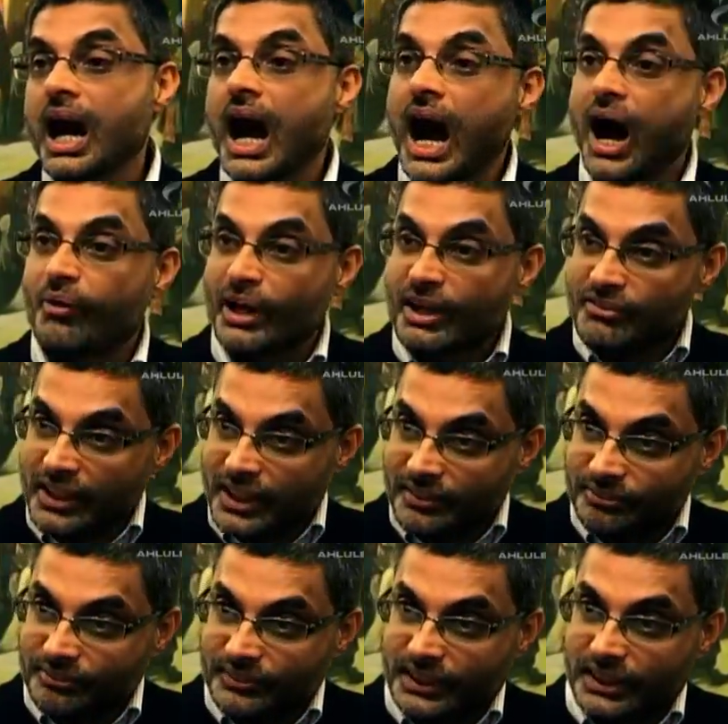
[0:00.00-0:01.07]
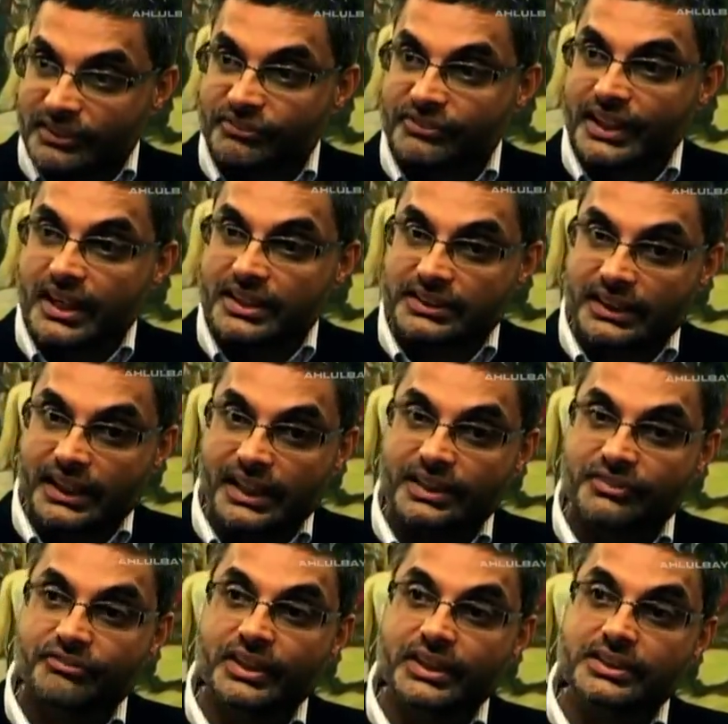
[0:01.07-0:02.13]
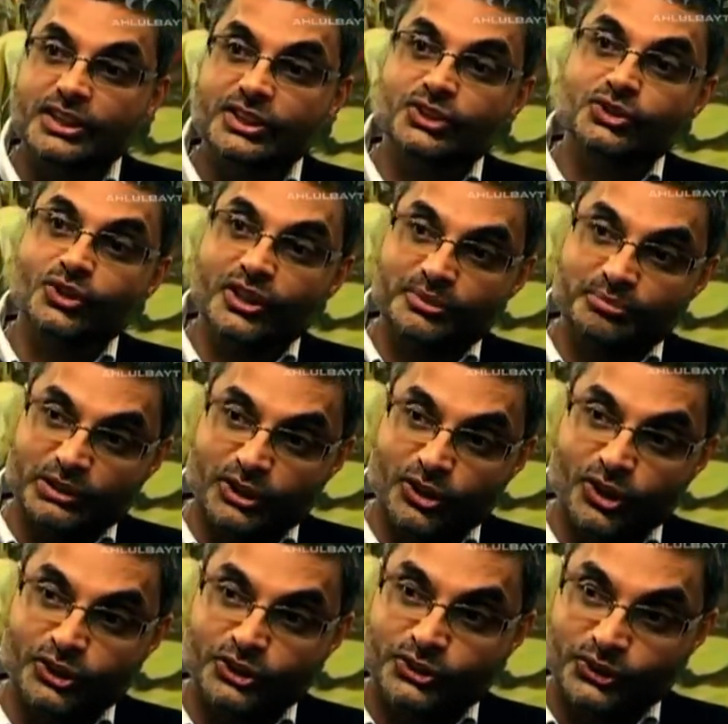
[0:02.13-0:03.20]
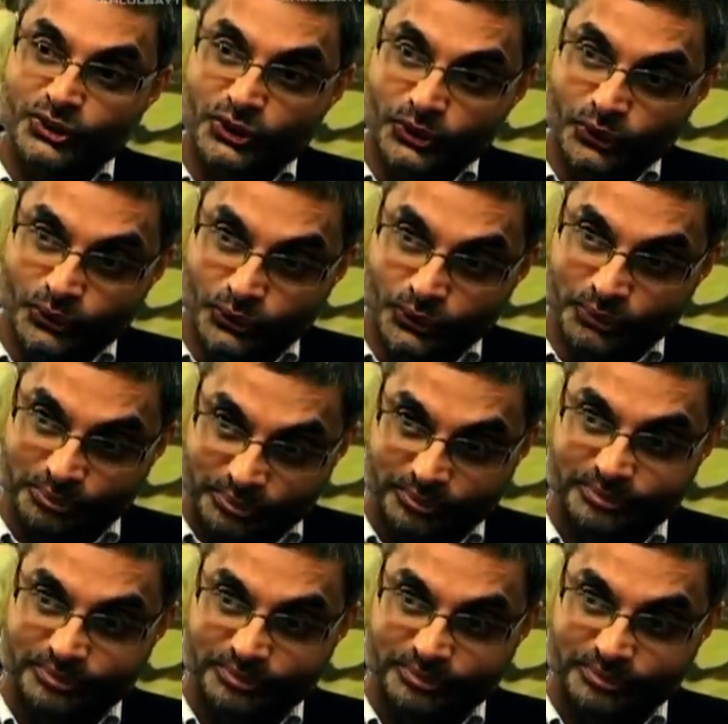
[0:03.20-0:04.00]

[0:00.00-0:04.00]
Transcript: However, if that caliphate does not belong to you,